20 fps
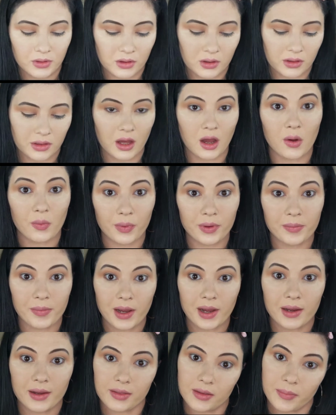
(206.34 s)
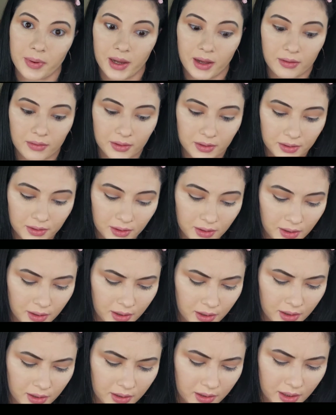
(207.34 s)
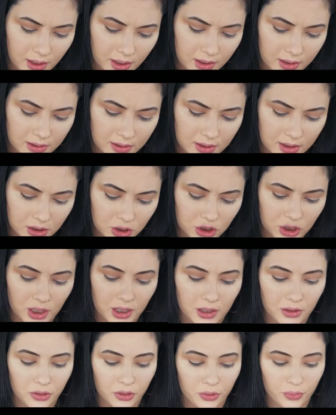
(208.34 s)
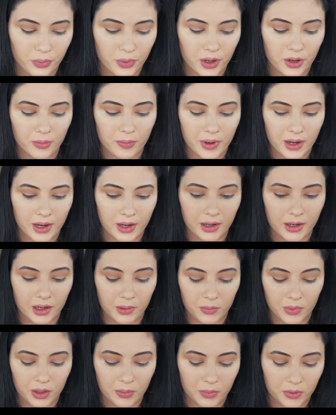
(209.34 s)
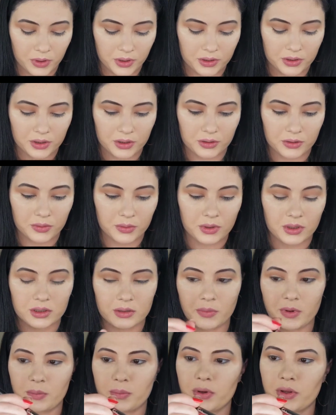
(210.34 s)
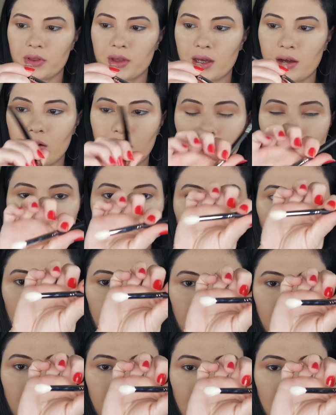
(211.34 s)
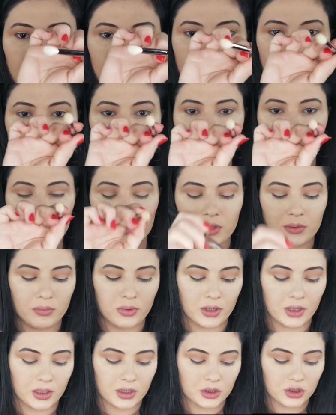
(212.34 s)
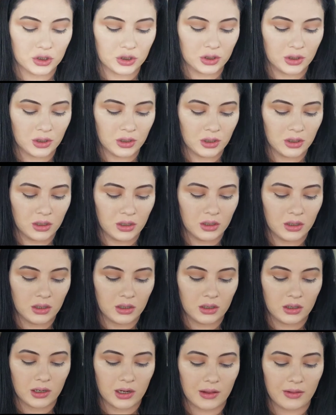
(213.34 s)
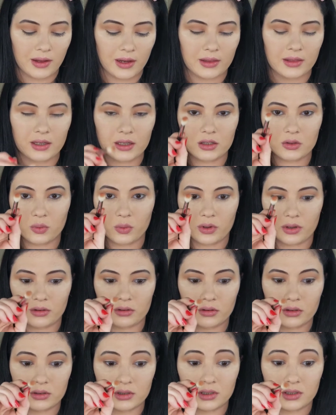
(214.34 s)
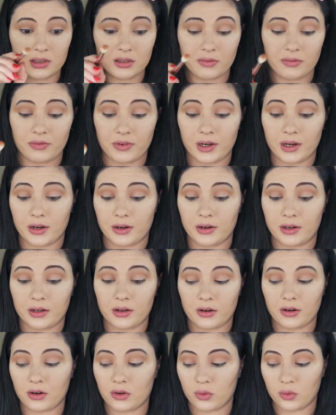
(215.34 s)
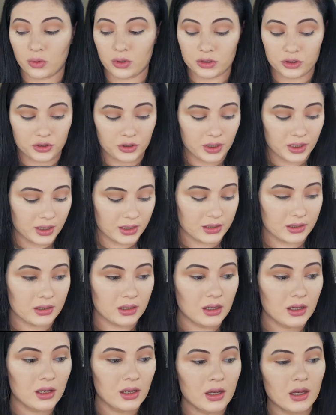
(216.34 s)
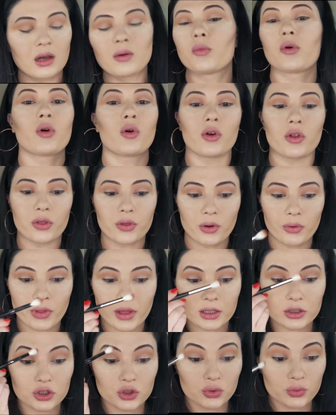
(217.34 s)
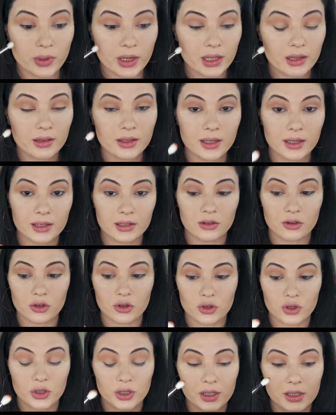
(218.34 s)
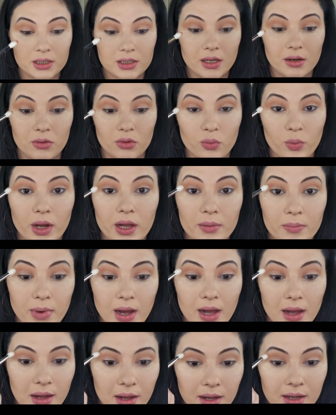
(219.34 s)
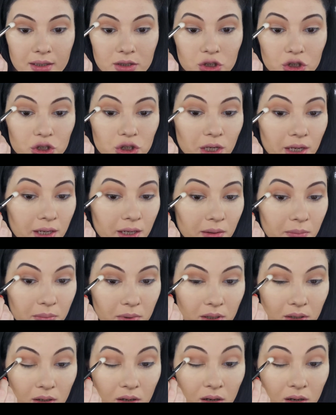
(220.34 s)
the only matte in the palette, and that is the shade Throwback. And what I'm going to do is I'm going to put that on a Morphe 573 brush, and I like this one because this is a very dark orange, you guys. And we're going to throw that directly into the crease. And the way my eye is shaped,